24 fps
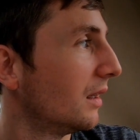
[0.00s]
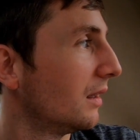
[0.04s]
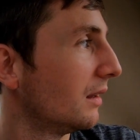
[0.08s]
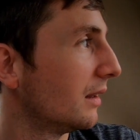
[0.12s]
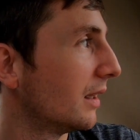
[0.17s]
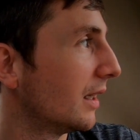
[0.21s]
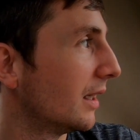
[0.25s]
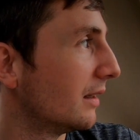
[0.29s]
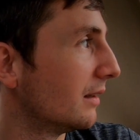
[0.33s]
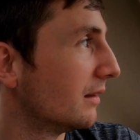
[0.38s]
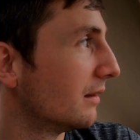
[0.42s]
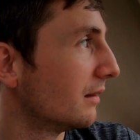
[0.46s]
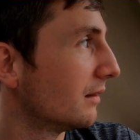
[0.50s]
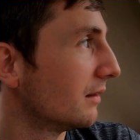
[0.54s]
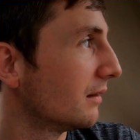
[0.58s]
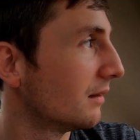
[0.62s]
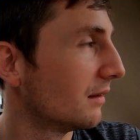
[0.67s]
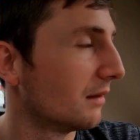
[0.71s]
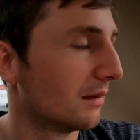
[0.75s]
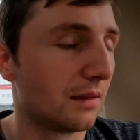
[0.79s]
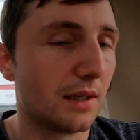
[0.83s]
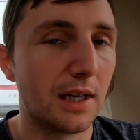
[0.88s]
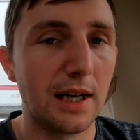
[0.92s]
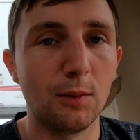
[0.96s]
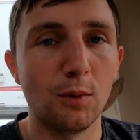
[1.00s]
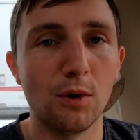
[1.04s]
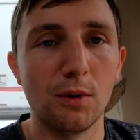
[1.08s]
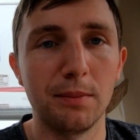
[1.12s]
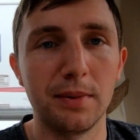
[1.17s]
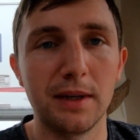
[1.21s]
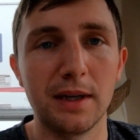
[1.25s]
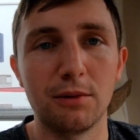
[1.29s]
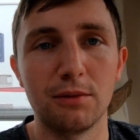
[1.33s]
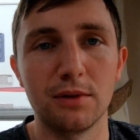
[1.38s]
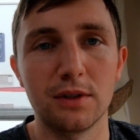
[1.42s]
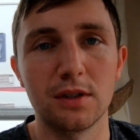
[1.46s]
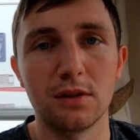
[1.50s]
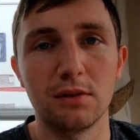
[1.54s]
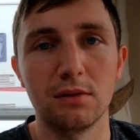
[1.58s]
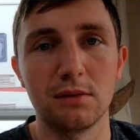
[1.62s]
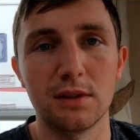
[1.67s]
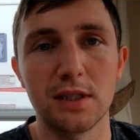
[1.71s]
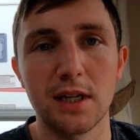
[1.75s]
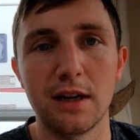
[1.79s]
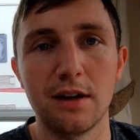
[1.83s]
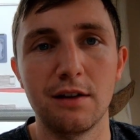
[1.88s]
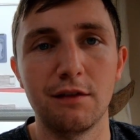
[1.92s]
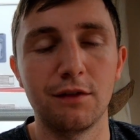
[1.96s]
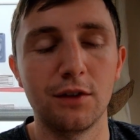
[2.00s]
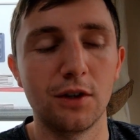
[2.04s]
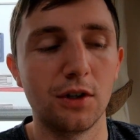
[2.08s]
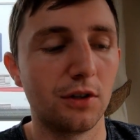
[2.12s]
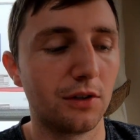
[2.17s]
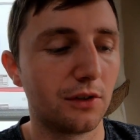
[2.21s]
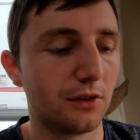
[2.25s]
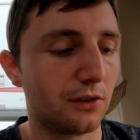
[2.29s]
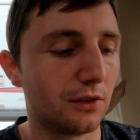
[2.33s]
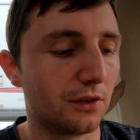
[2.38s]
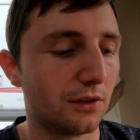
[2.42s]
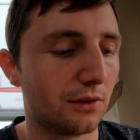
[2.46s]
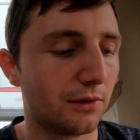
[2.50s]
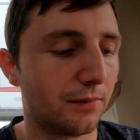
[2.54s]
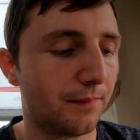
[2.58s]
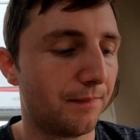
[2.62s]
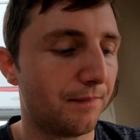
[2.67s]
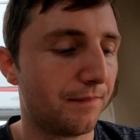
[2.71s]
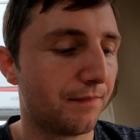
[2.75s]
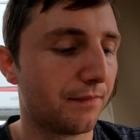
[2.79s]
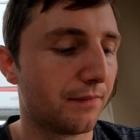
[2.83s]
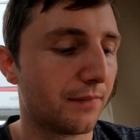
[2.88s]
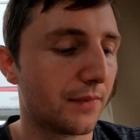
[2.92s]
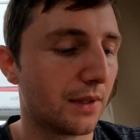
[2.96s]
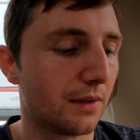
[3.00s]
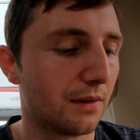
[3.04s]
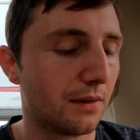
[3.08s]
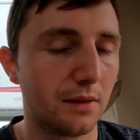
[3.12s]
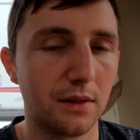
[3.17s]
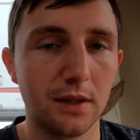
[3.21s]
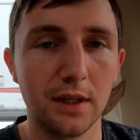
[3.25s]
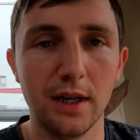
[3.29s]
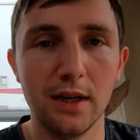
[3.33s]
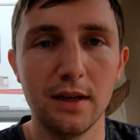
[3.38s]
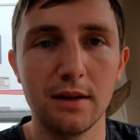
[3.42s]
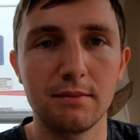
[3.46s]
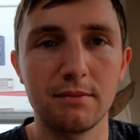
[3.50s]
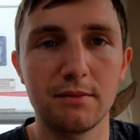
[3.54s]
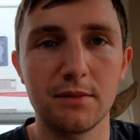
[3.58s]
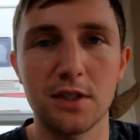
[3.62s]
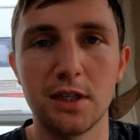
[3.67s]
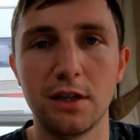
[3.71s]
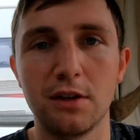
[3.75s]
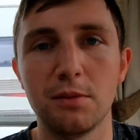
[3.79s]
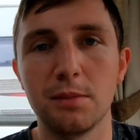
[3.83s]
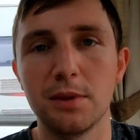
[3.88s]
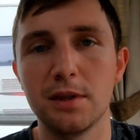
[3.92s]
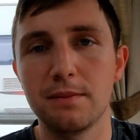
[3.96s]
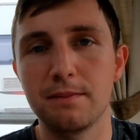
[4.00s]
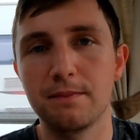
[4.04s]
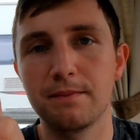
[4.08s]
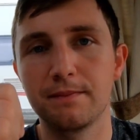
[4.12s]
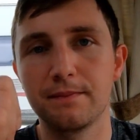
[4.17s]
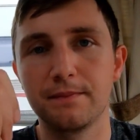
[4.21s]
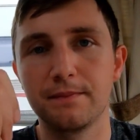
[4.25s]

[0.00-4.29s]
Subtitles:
then I won't be out until 10 to 4. So yeah, in a bit.